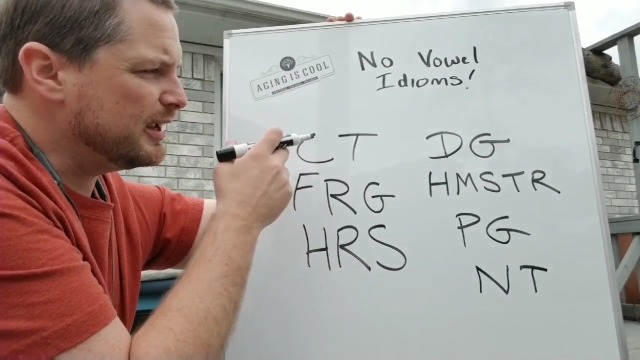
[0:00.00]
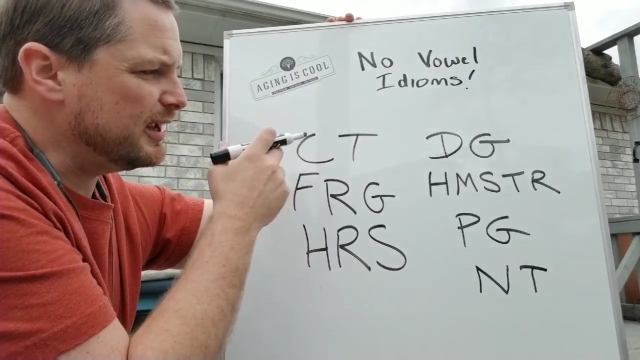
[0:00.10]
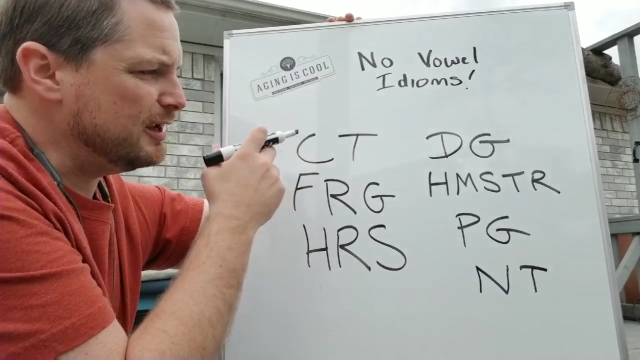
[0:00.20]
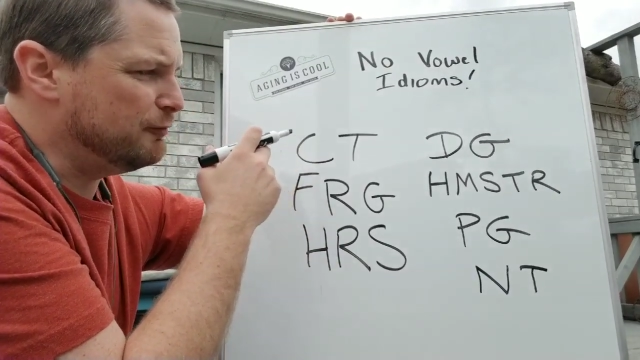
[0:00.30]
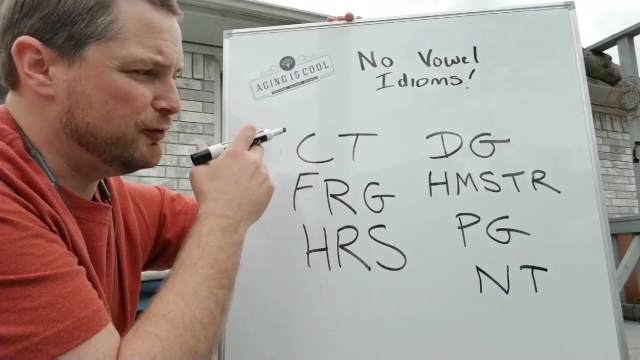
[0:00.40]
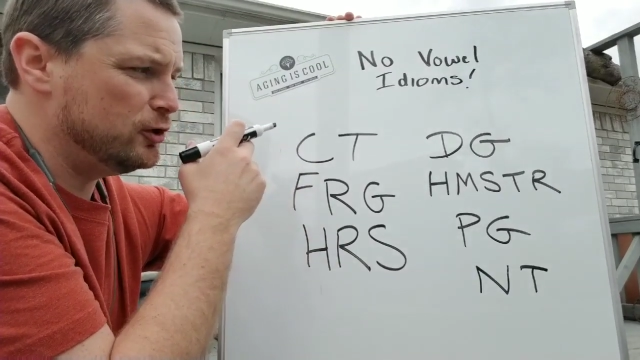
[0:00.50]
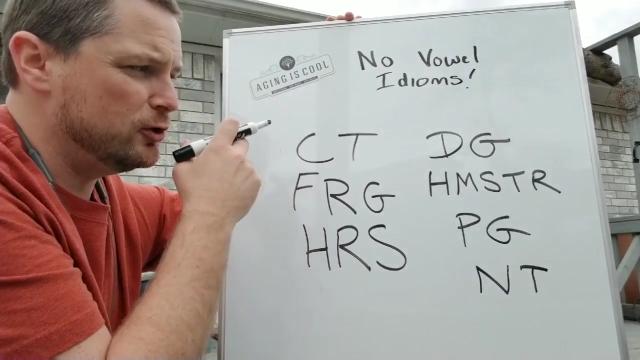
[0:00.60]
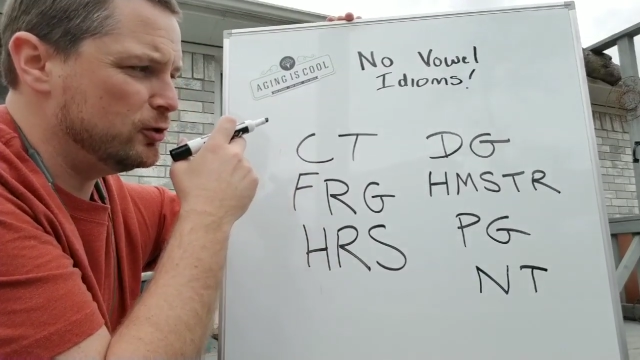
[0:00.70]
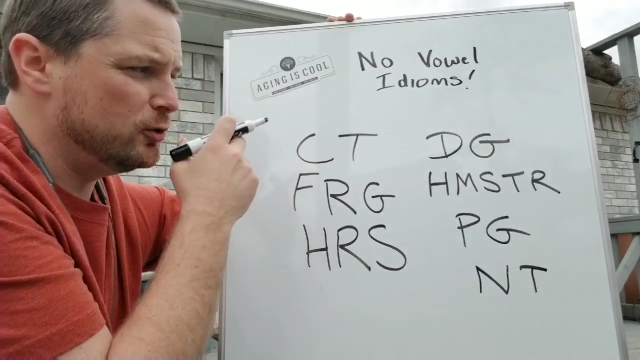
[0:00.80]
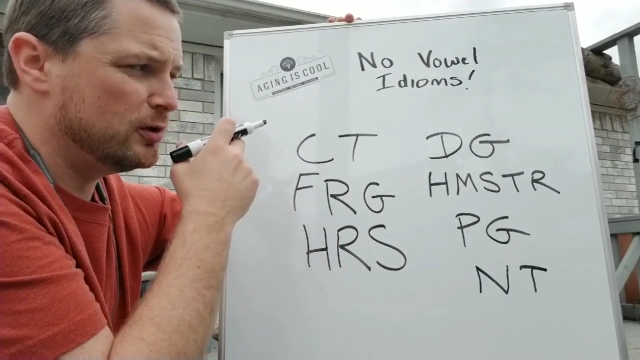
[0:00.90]
if
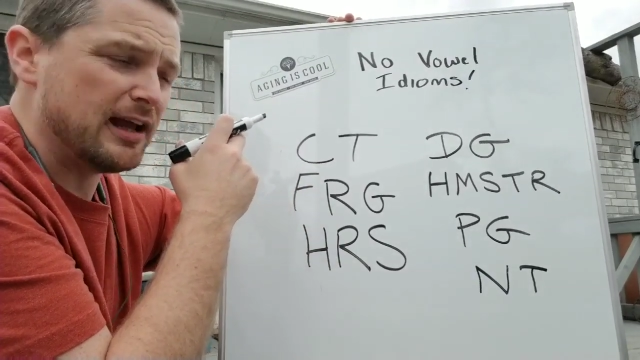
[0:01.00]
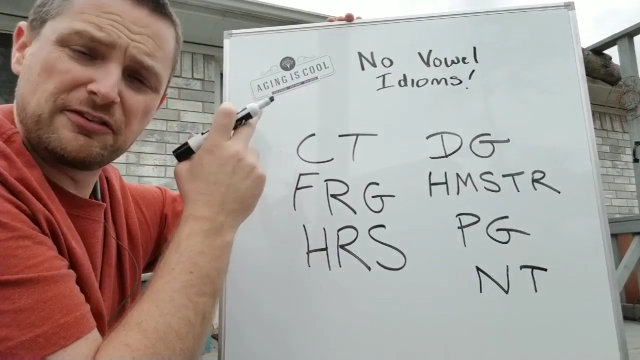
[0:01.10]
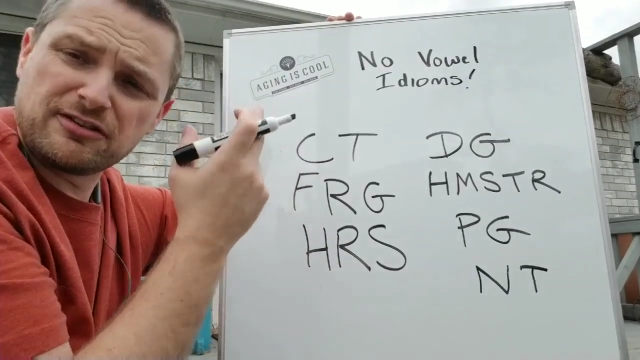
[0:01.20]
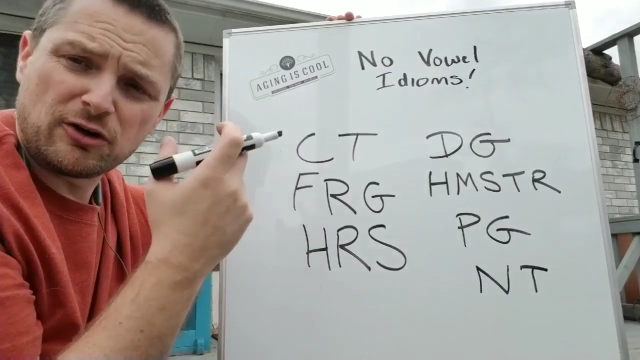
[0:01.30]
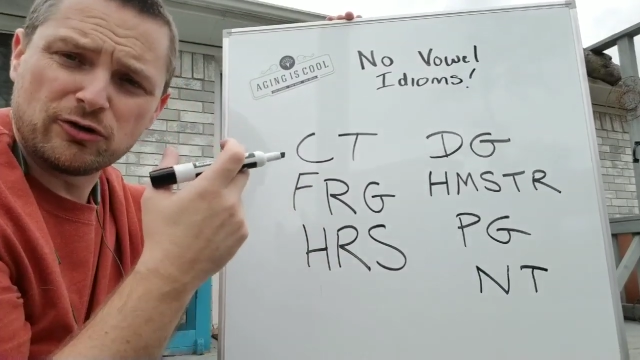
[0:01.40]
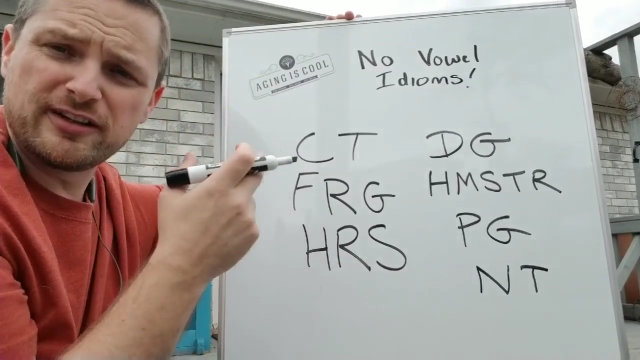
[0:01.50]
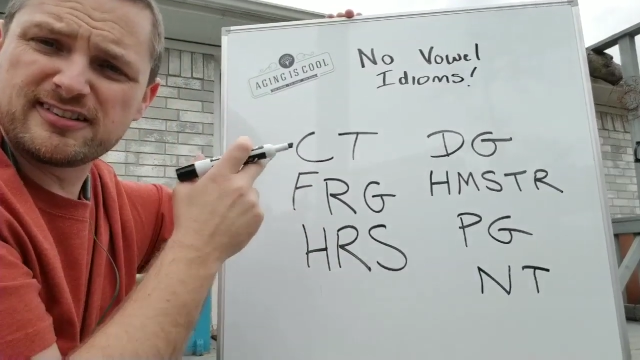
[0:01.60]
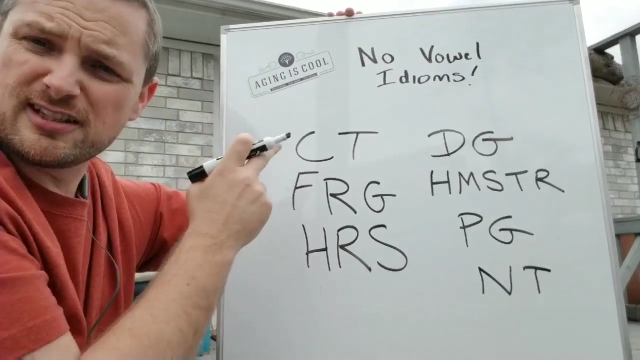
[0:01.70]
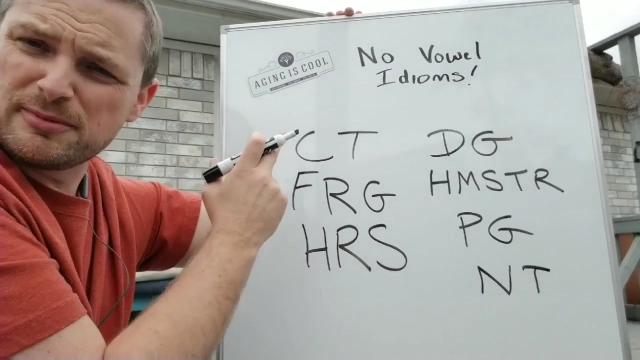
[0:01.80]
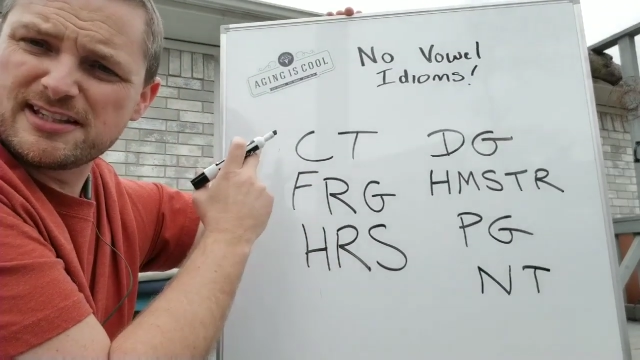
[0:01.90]
you get stuck on these,
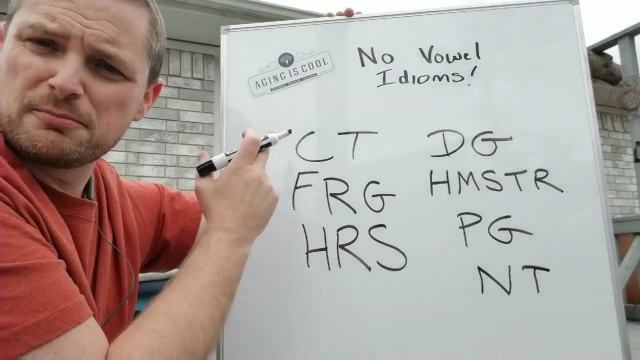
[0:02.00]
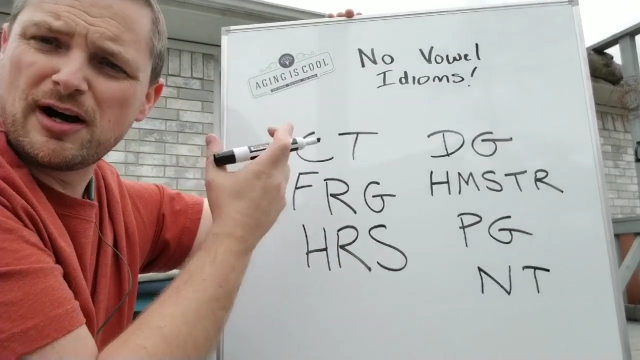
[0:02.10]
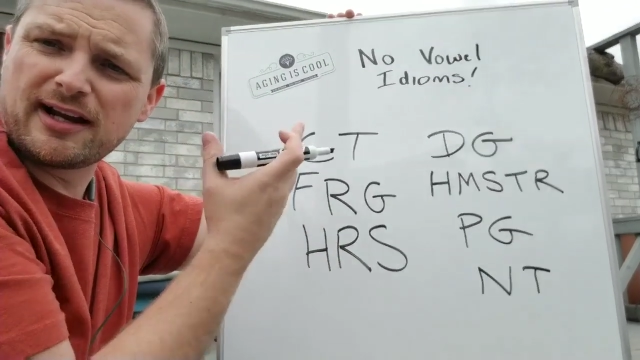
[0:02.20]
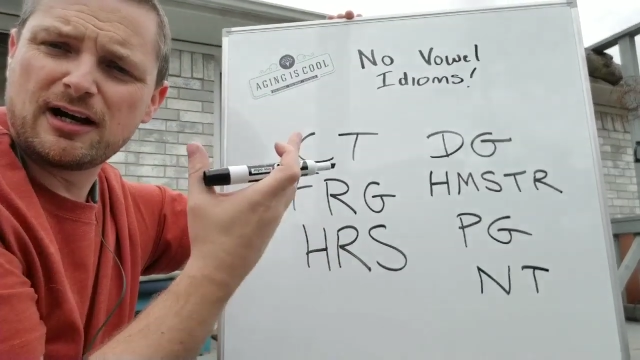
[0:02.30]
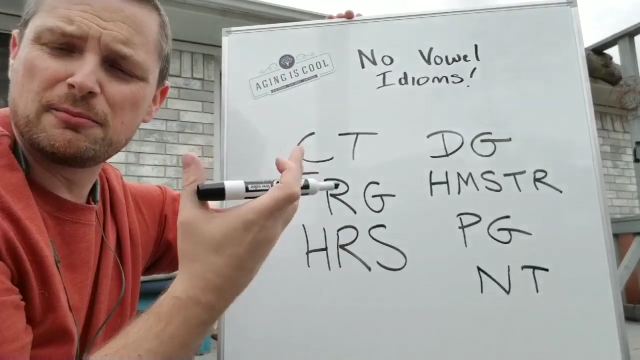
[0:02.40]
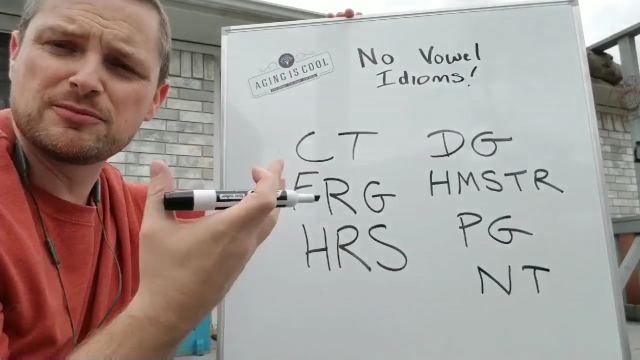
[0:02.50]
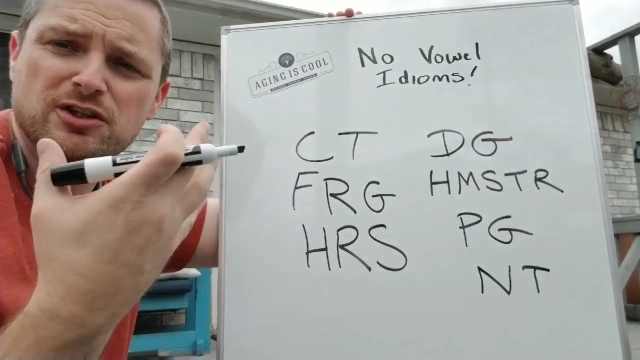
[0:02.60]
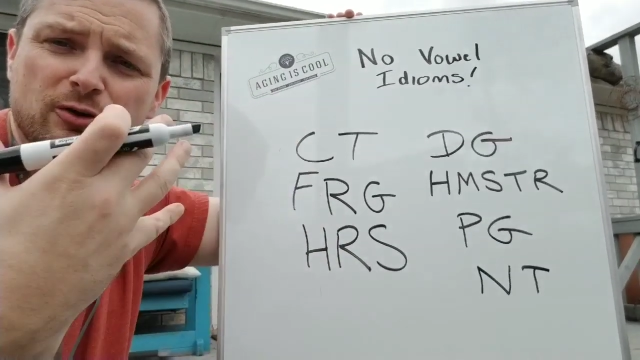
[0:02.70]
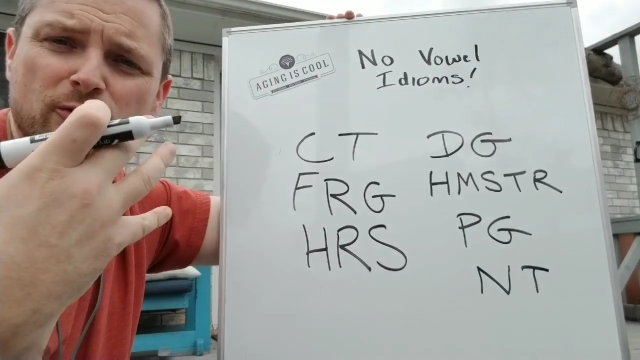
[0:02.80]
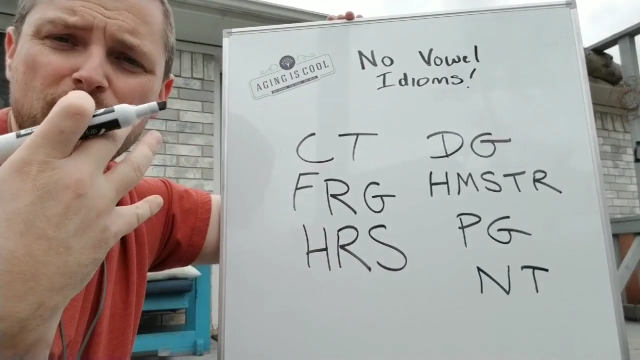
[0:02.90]
some of these might come to
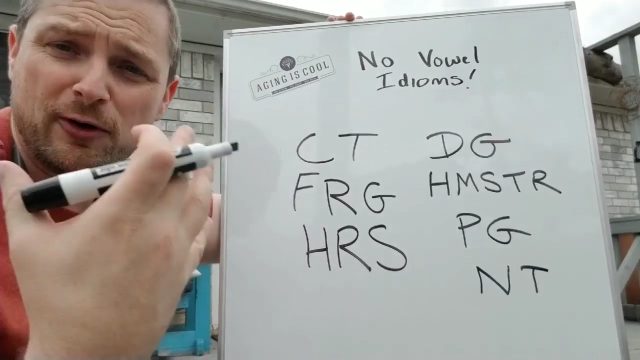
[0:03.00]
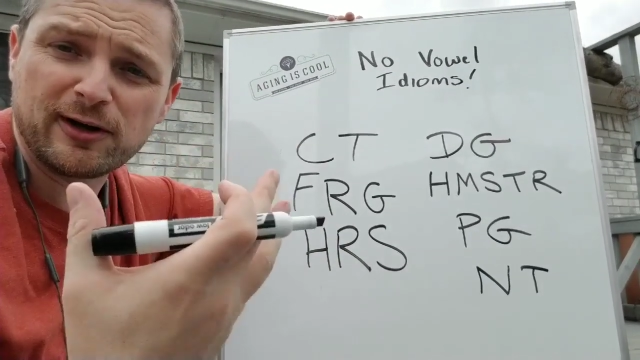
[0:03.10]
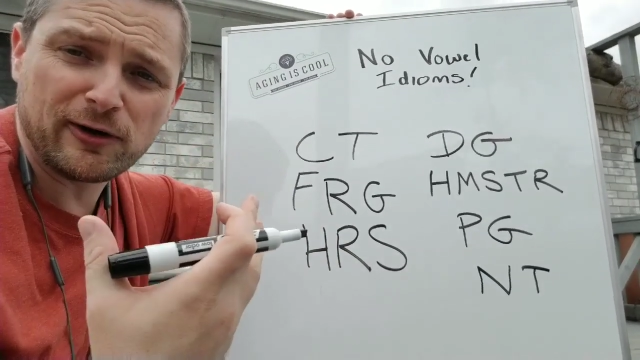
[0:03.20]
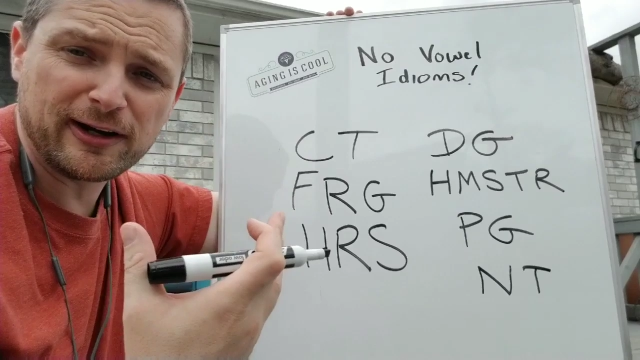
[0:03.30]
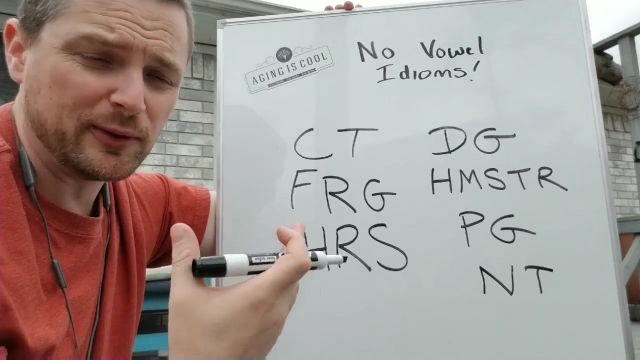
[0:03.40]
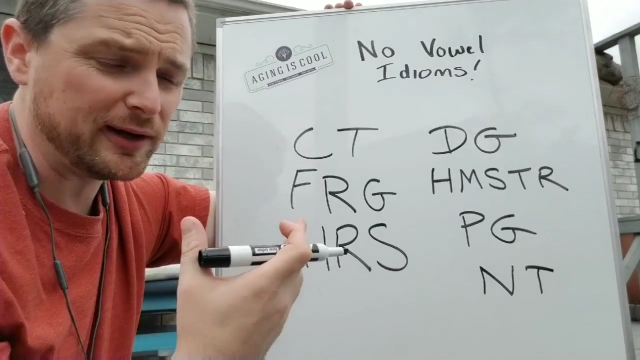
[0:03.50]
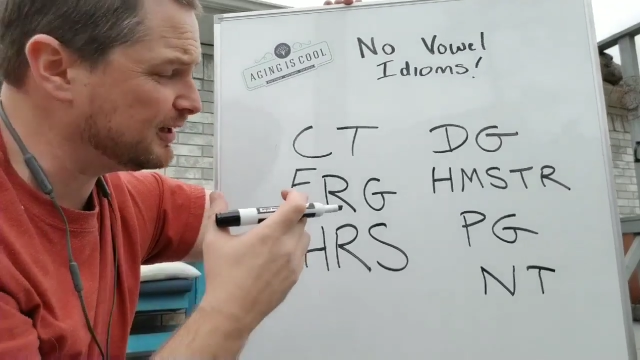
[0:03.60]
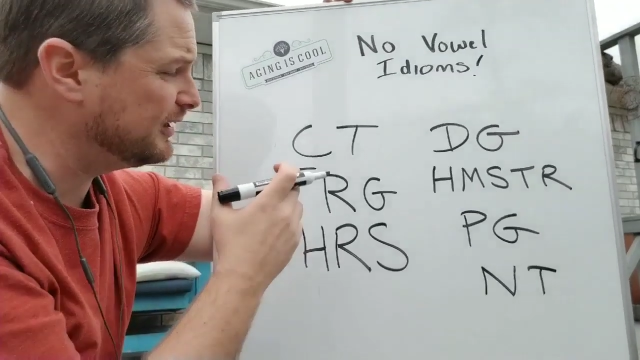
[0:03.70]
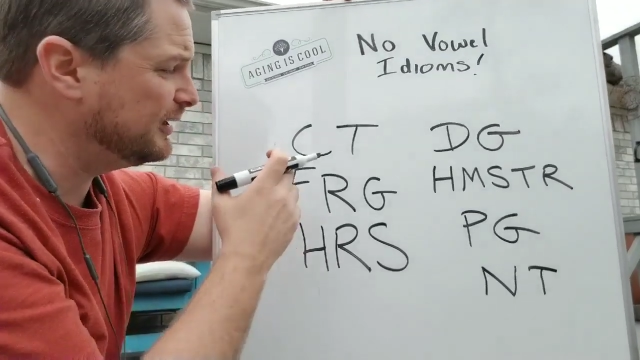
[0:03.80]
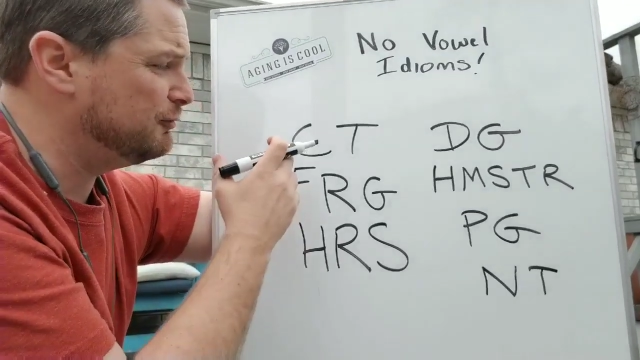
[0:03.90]
you very, very
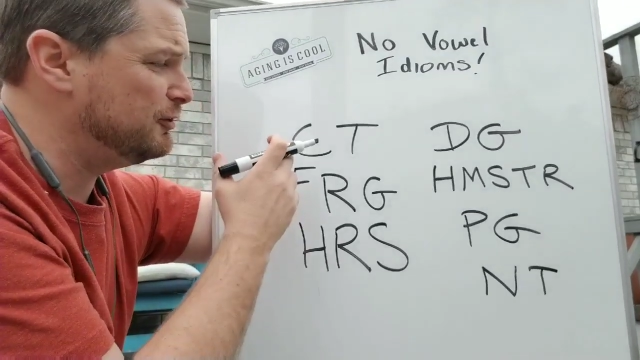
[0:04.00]
quickly.